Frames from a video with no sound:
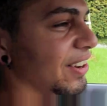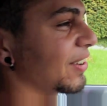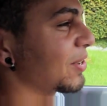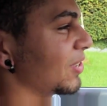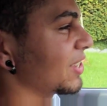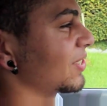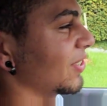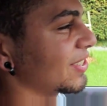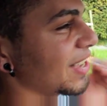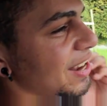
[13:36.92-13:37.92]
you know, commit
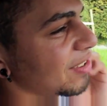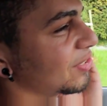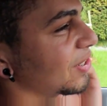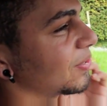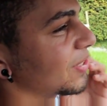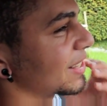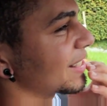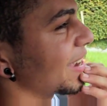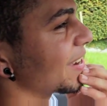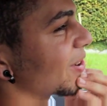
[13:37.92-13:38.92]
suicide after I've
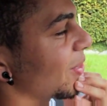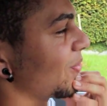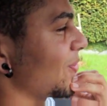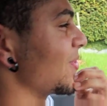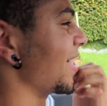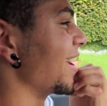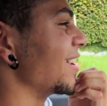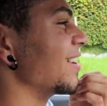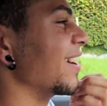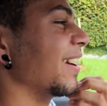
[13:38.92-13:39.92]
just like gone through that,
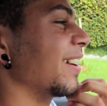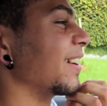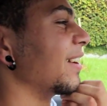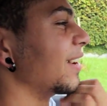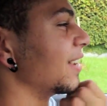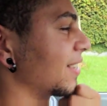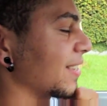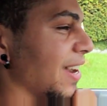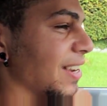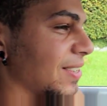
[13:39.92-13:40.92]
you know.
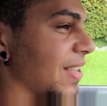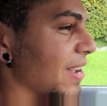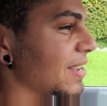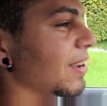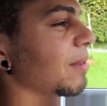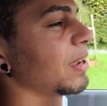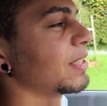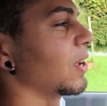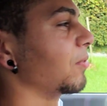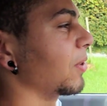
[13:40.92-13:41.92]
So I just like cut
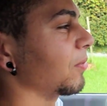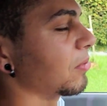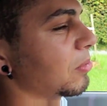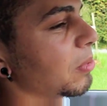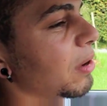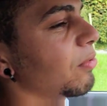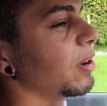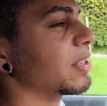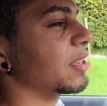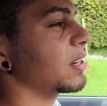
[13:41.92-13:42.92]
myself off from all my
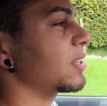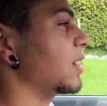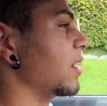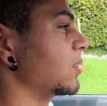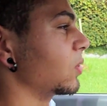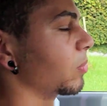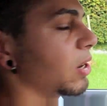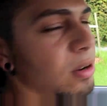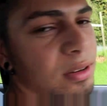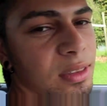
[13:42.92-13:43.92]
friends, and I just started doing
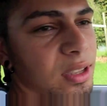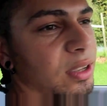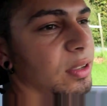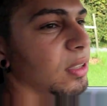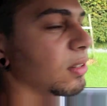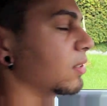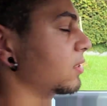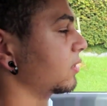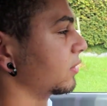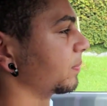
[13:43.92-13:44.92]
my own thing. And
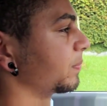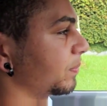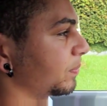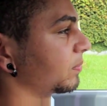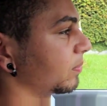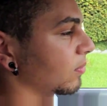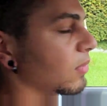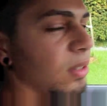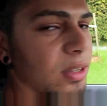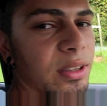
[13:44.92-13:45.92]

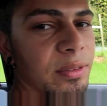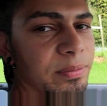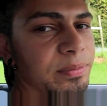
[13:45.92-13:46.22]
you know,